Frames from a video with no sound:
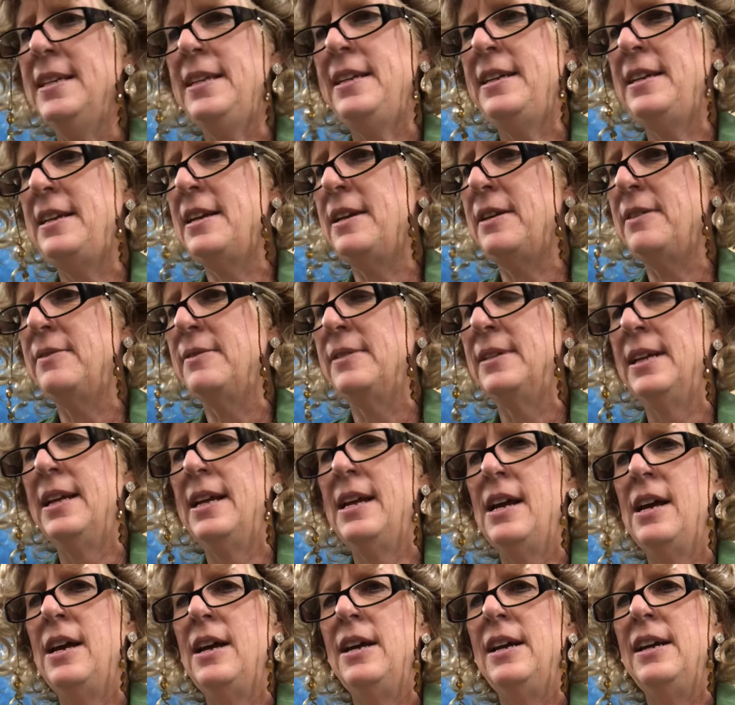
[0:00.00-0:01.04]
You know,
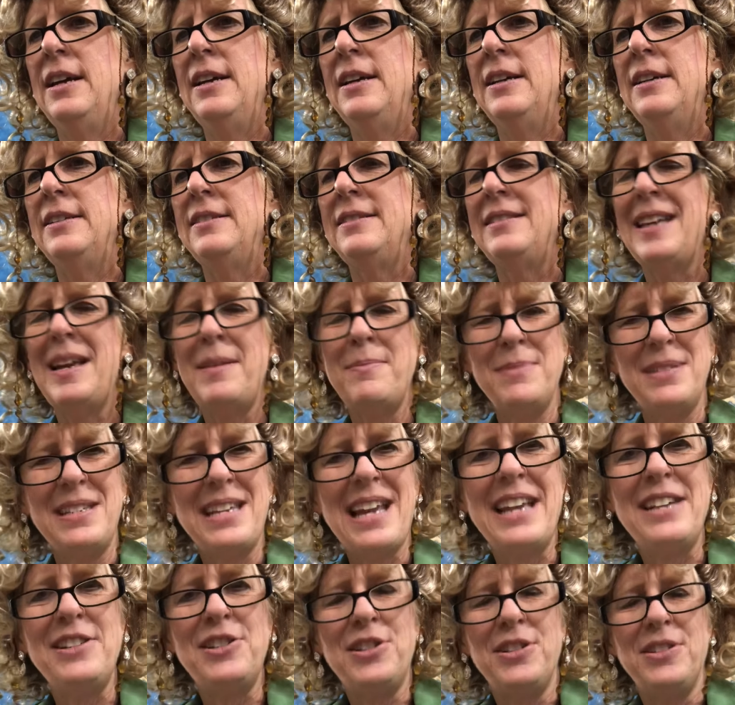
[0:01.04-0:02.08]

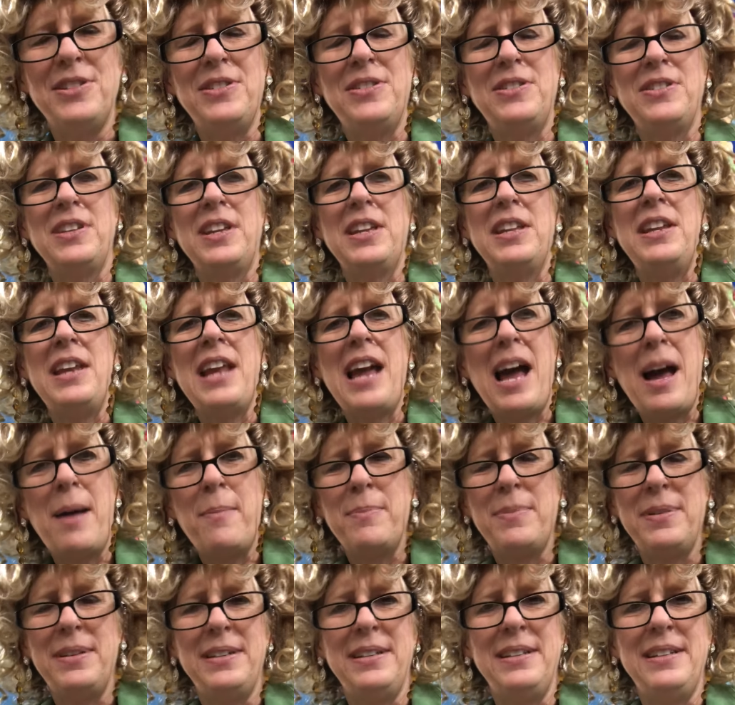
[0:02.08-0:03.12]
temptations can
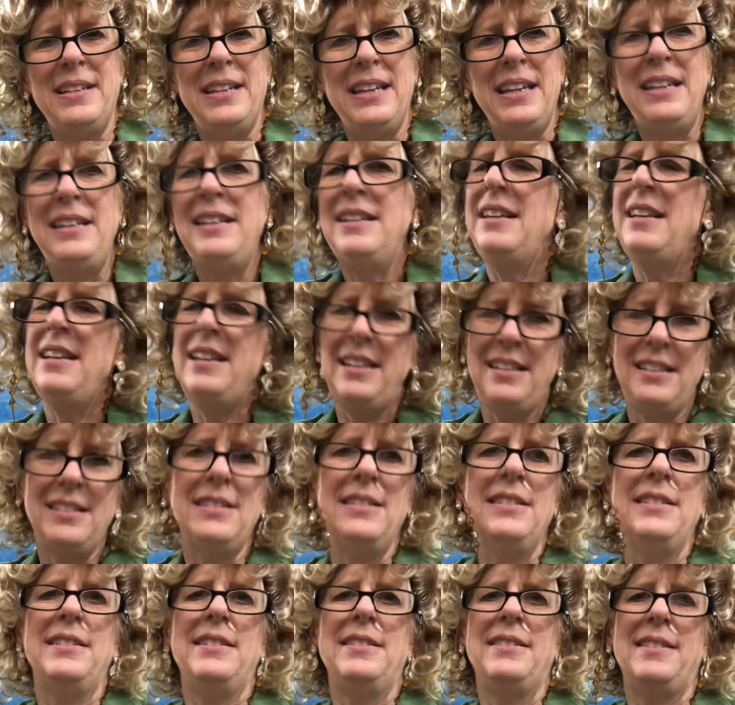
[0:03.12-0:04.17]
happen in the
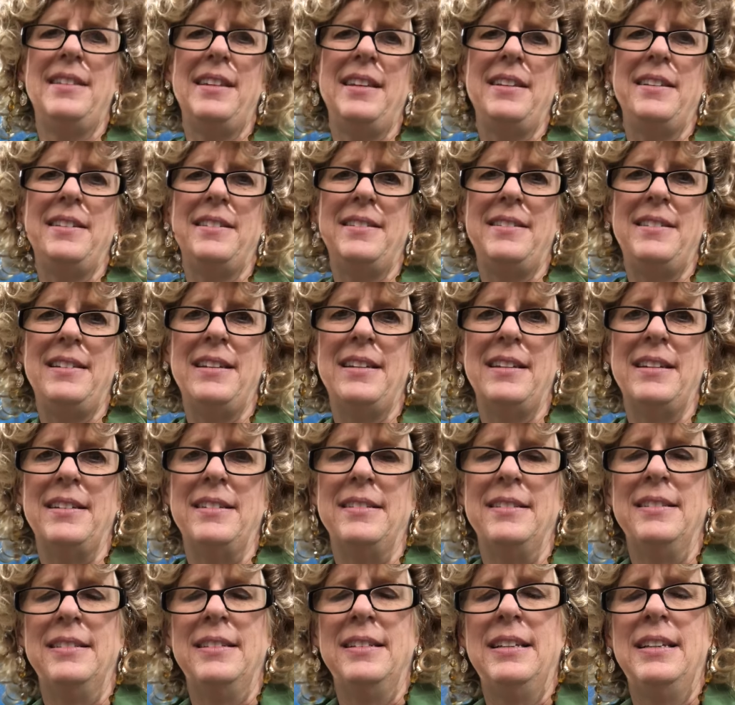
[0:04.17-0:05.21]
littlest things, dear.
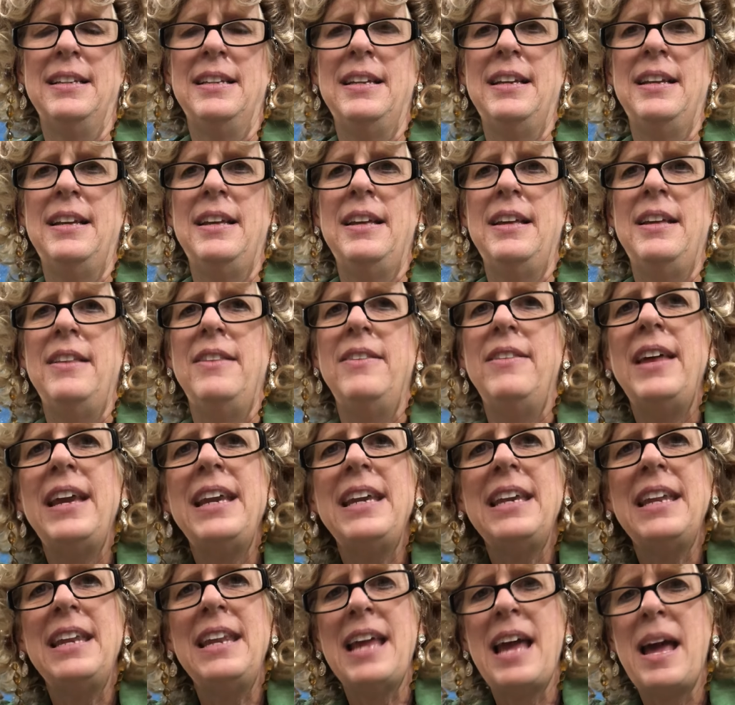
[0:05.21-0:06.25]
They
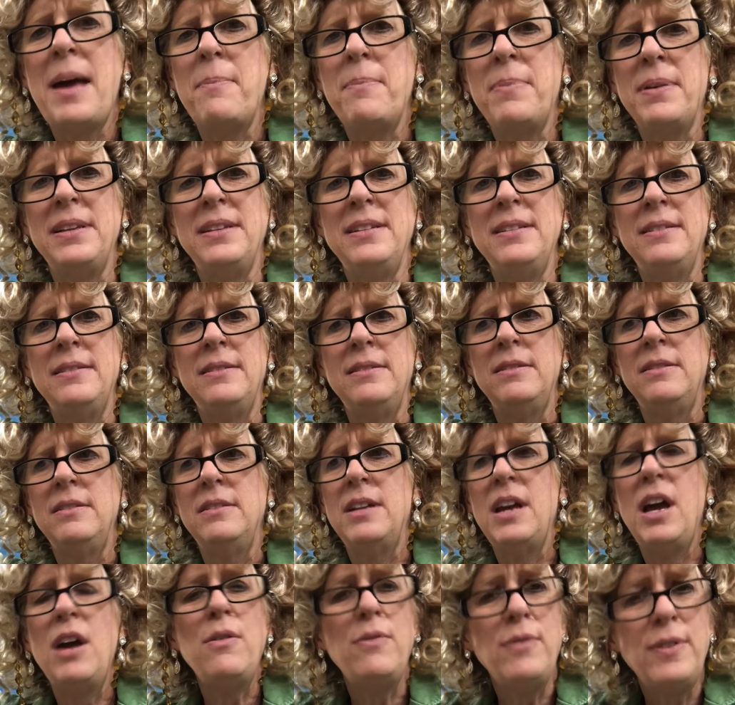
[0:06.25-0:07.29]
can happen
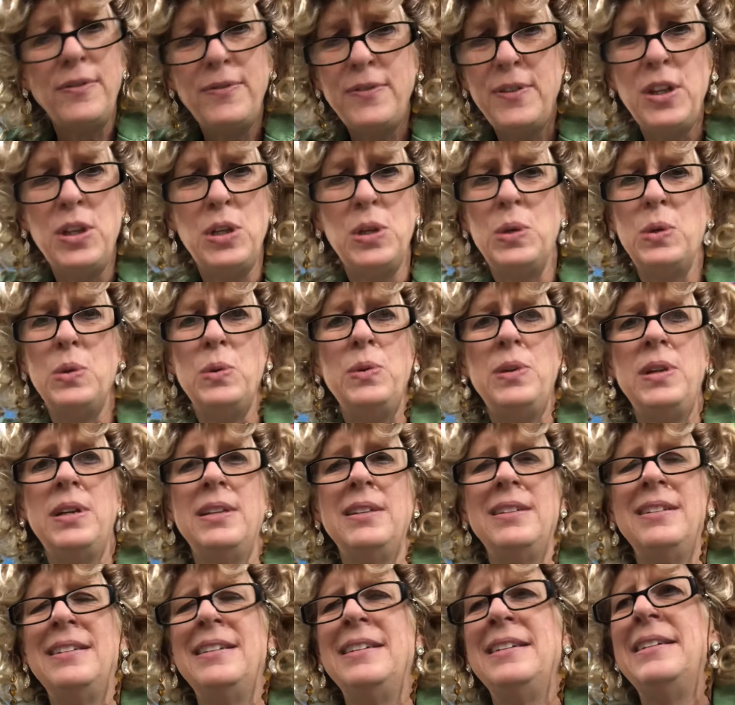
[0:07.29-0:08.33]
over food,
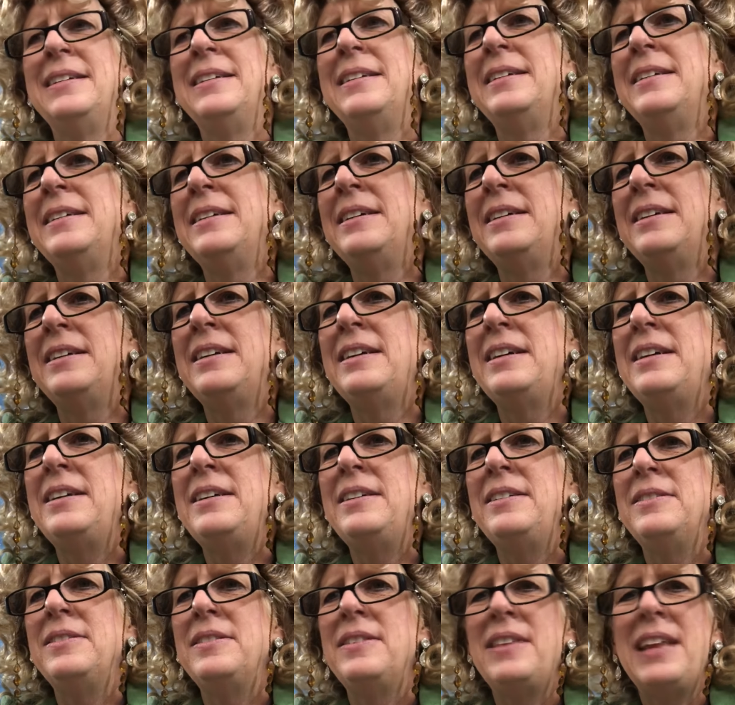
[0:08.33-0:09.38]

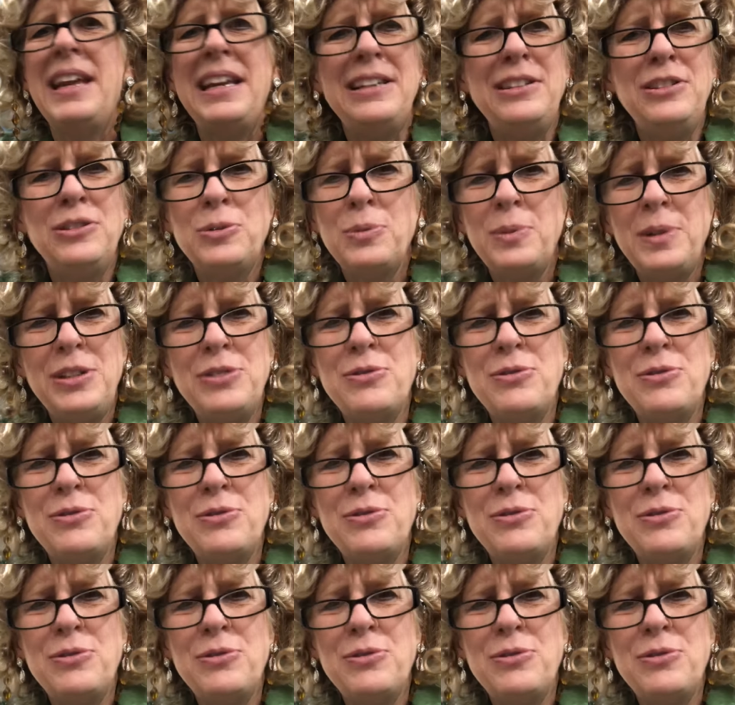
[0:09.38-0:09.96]
things we